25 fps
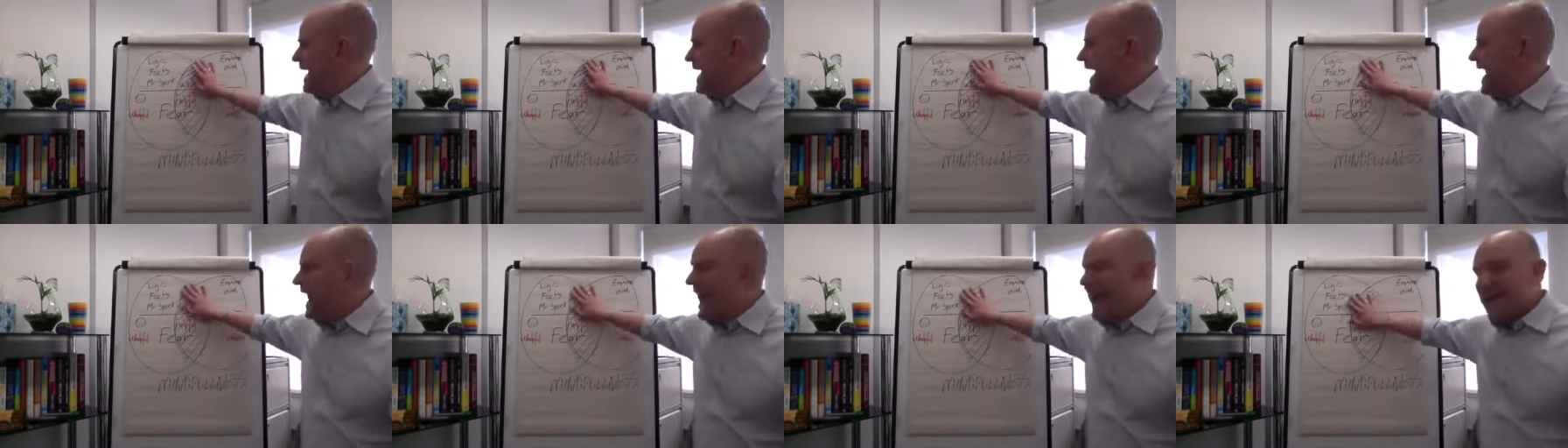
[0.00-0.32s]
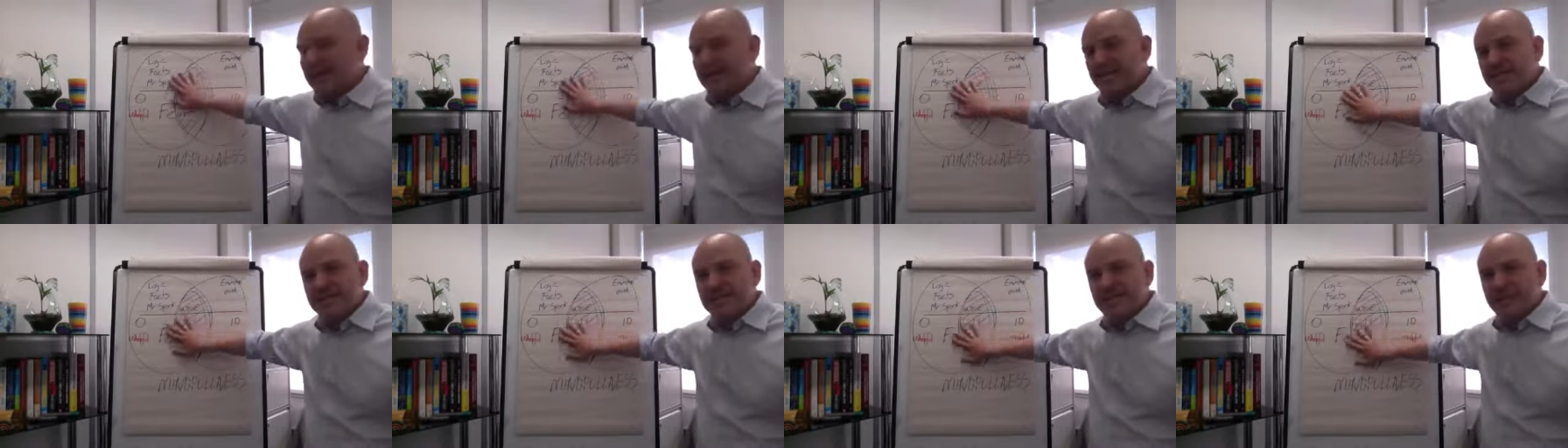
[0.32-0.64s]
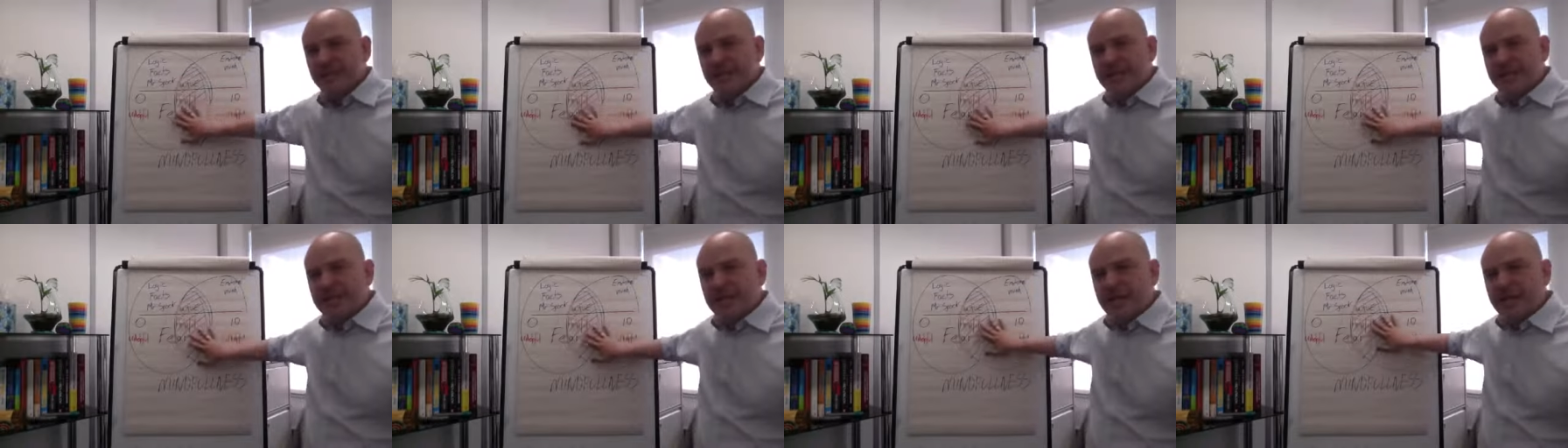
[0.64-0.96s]
act
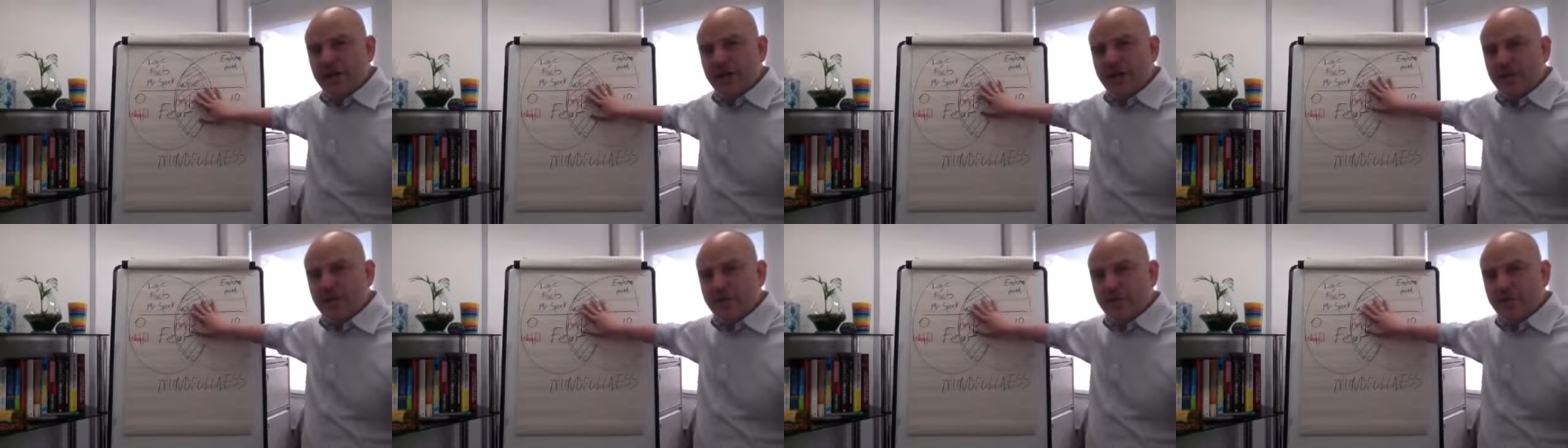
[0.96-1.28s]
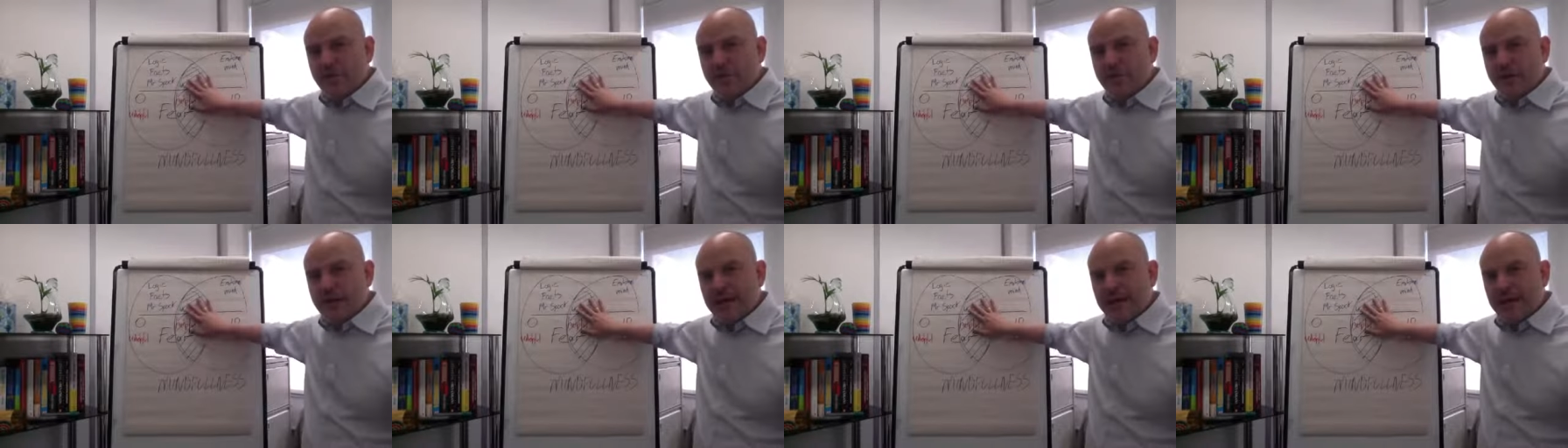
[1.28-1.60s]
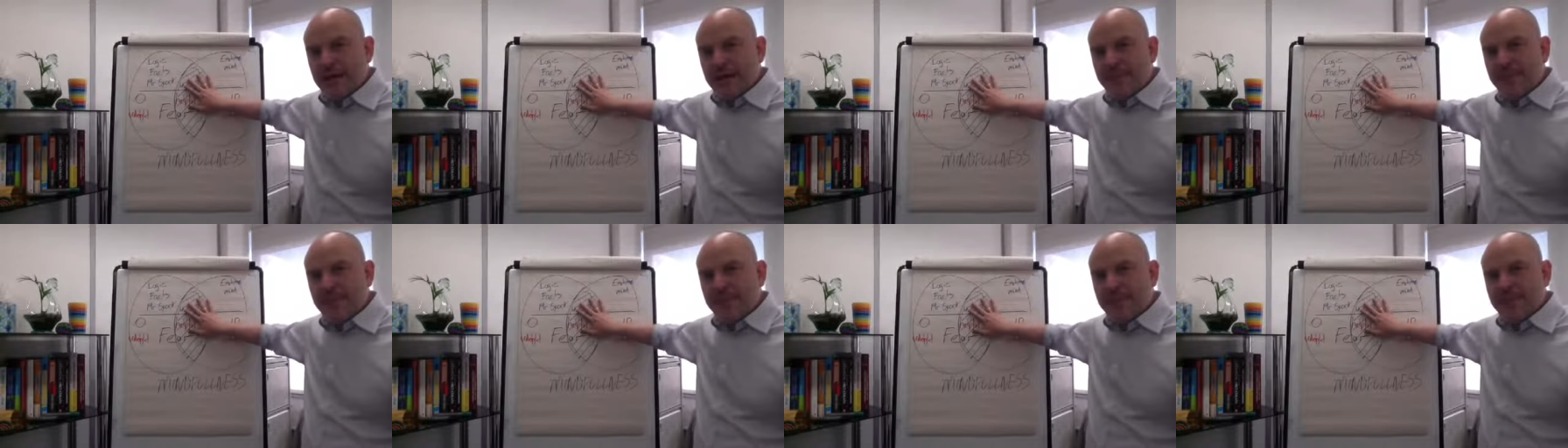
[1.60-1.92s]
in a helpful
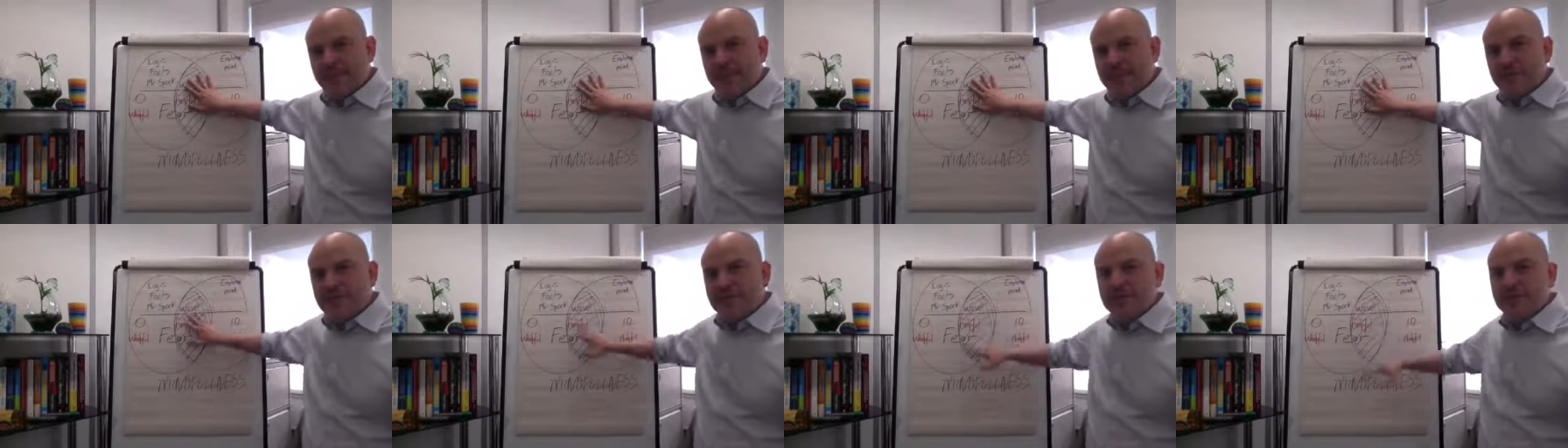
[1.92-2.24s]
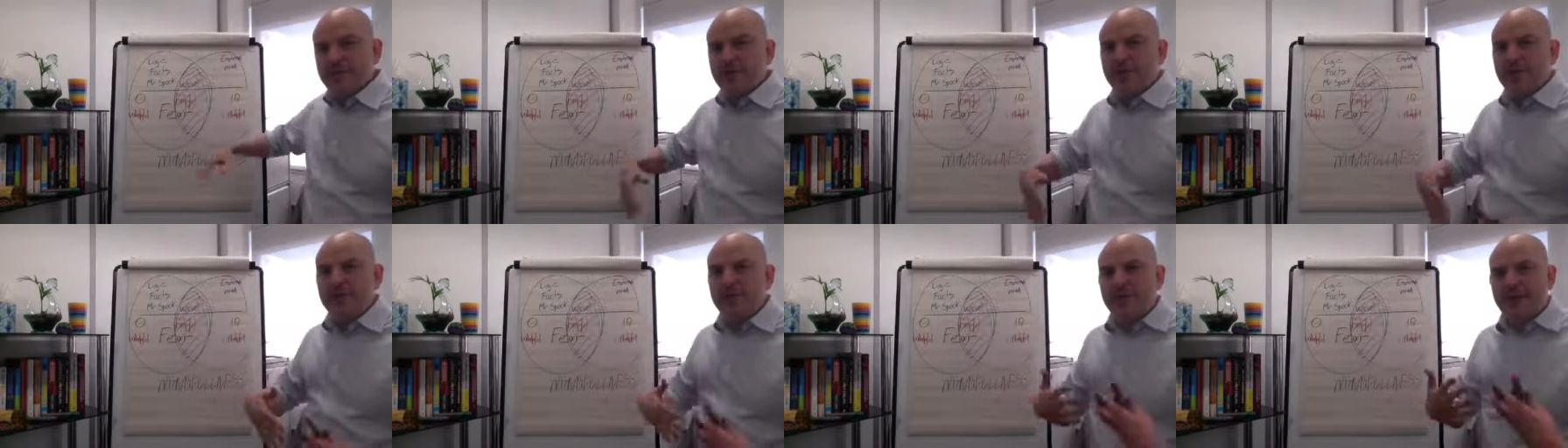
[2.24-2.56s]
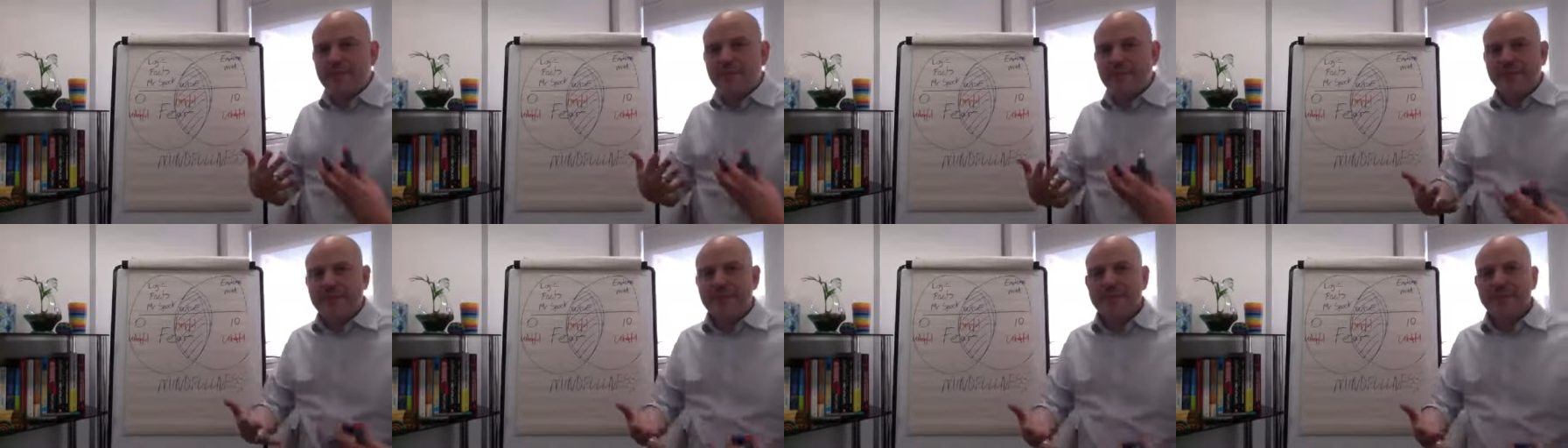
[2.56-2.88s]
way. So I hope
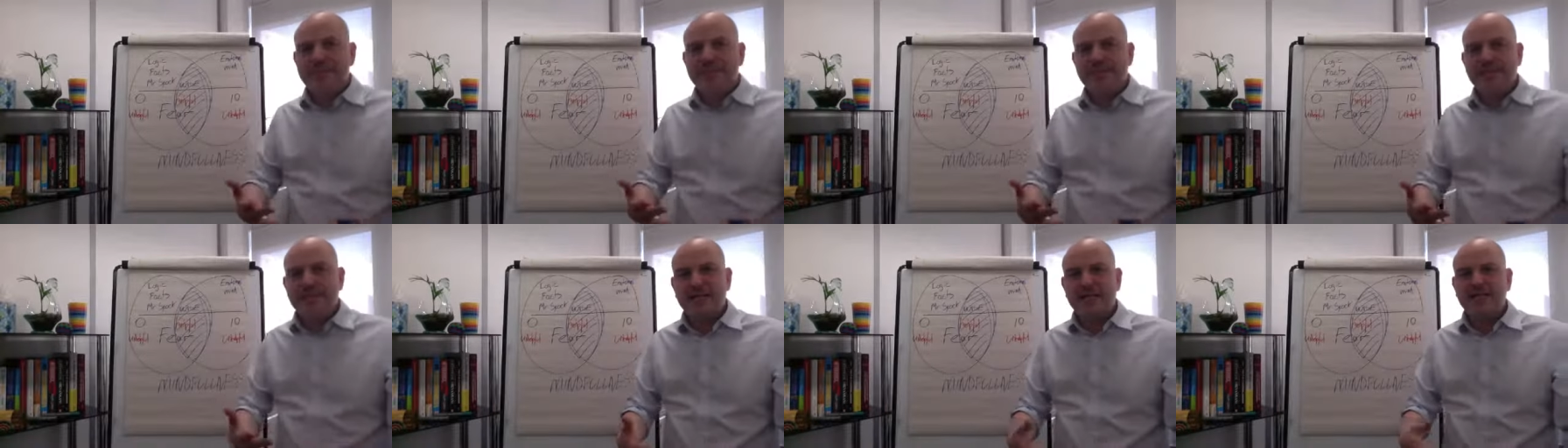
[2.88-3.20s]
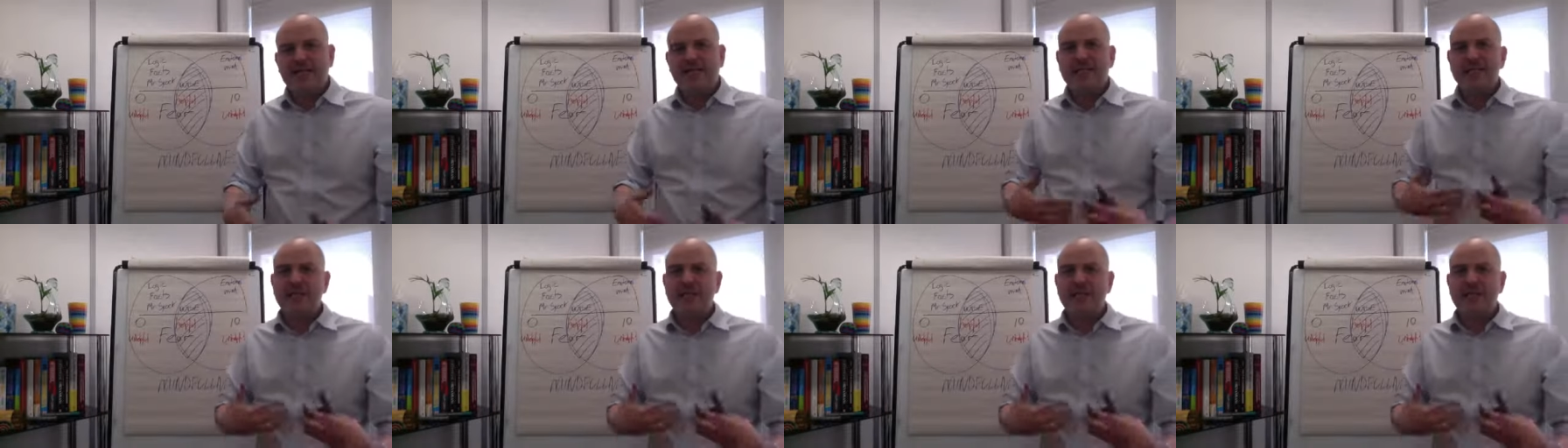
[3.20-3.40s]
that makes sense,